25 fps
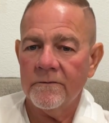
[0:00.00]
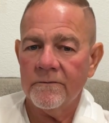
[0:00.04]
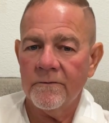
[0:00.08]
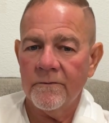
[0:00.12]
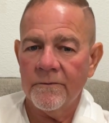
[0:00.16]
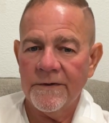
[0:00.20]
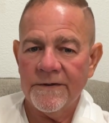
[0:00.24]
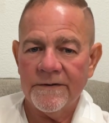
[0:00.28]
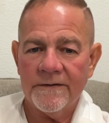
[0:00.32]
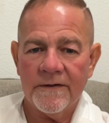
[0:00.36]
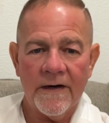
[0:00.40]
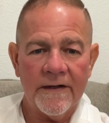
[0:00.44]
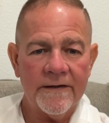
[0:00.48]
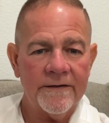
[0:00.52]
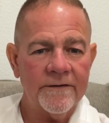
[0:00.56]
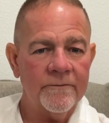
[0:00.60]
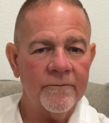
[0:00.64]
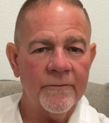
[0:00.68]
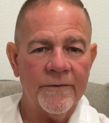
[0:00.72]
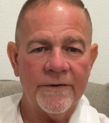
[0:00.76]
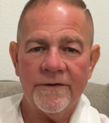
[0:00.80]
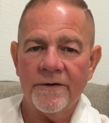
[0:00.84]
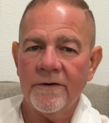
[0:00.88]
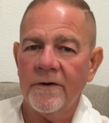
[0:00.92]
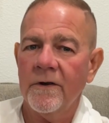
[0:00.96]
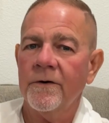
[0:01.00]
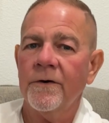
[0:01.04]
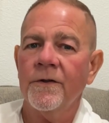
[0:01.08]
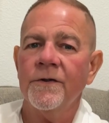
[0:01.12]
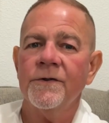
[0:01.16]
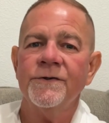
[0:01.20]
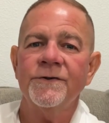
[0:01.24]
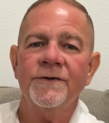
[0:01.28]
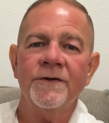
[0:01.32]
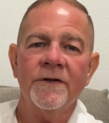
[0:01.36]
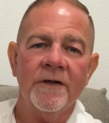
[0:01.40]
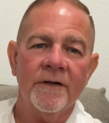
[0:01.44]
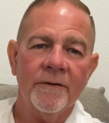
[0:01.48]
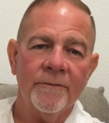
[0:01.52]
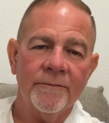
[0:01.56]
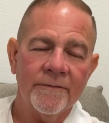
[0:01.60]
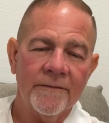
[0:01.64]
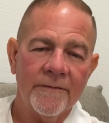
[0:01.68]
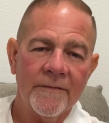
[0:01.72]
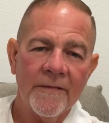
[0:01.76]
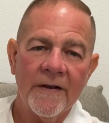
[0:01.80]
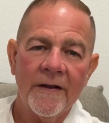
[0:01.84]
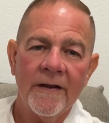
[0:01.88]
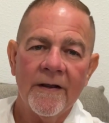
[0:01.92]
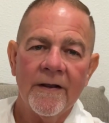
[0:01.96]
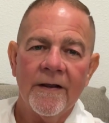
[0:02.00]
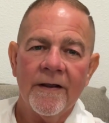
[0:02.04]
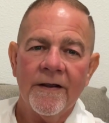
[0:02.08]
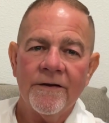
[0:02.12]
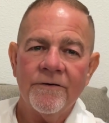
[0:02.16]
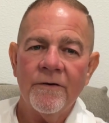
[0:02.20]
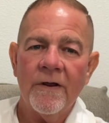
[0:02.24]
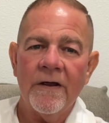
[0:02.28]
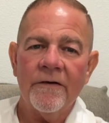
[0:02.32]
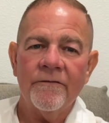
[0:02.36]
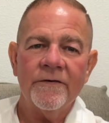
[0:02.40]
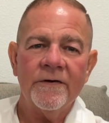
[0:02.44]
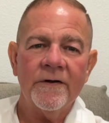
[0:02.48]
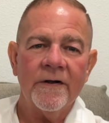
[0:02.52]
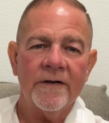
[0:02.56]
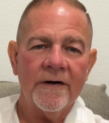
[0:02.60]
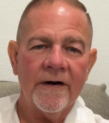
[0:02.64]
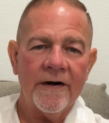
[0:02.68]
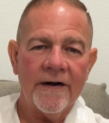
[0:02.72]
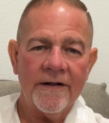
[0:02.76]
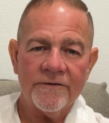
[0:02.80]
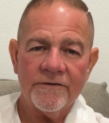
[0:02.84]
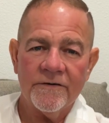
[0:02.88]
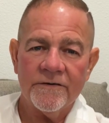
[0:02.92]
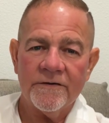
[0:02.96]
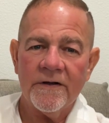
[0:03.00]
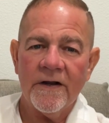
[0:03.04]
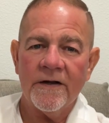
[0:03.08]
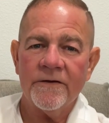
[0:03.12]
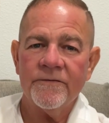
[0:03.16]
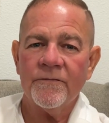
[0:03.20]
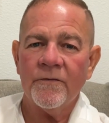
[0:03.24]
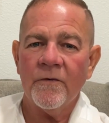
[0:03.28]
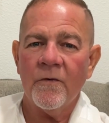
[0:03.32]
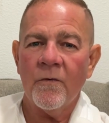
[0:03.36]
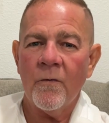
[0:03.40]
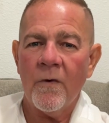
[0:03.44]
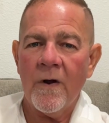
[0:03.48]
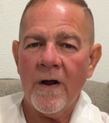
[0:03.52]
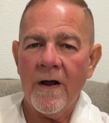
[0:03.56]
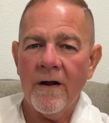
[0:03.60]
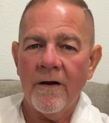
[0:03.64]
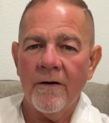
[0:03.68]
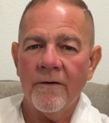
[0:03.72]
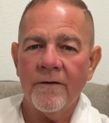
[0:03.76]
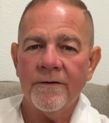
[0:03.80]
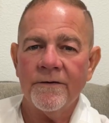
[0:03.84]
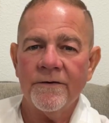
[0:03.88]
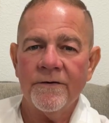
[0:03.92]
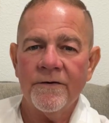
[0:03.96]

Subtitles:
With like when you go to the gym, you haven't done an exercise for a while.